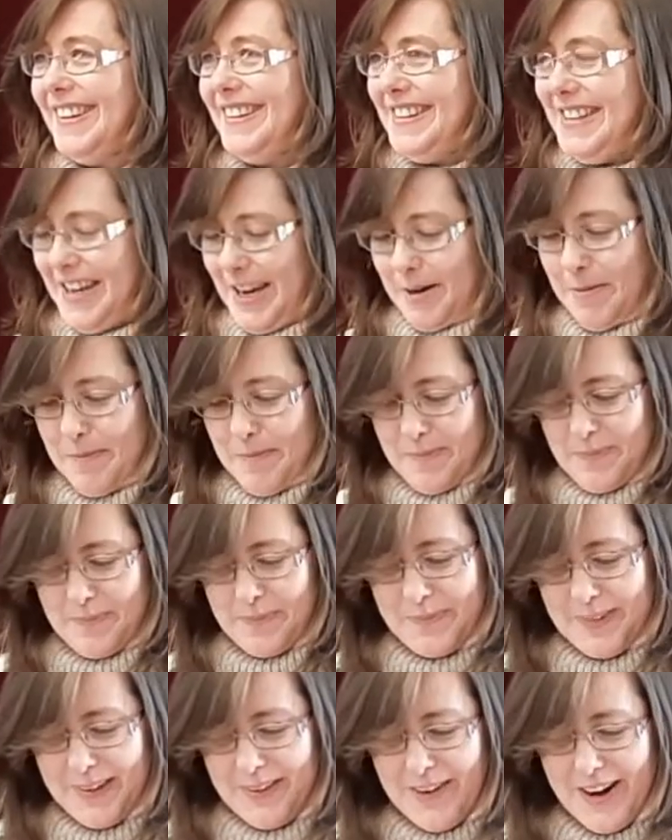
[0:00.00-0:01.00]
Yep,
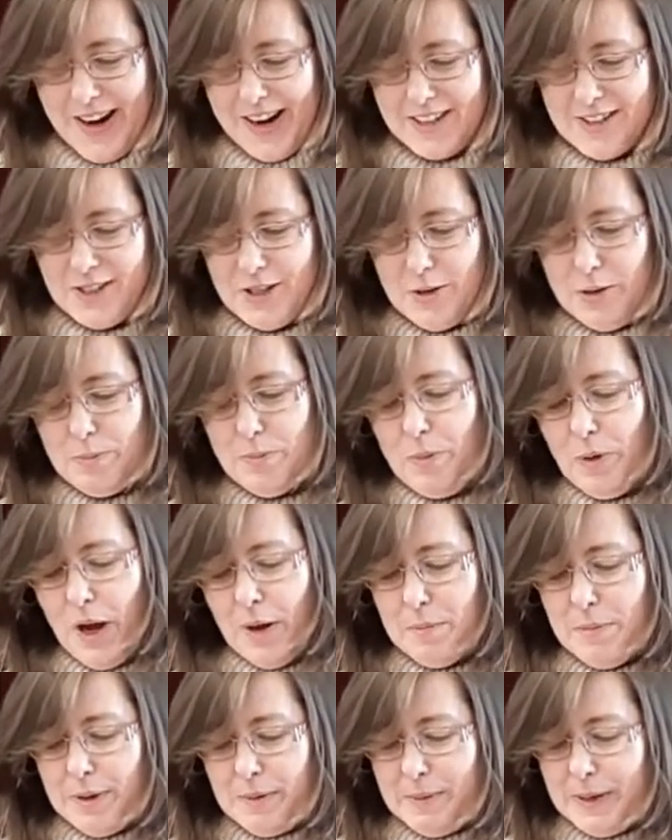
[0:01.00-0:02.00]
right. You'd
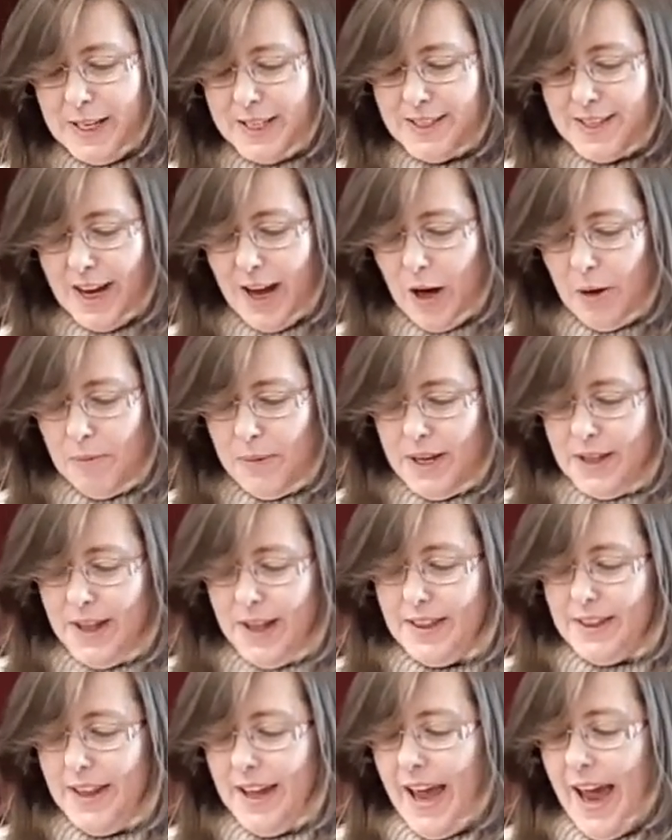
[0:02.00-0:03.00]
probably tell me
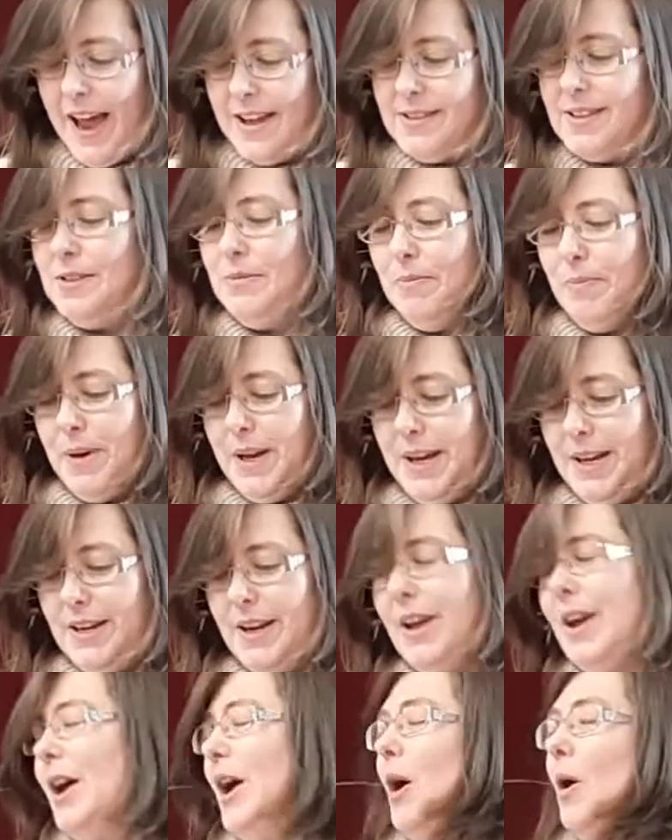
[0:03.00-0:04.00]
that there hasn't been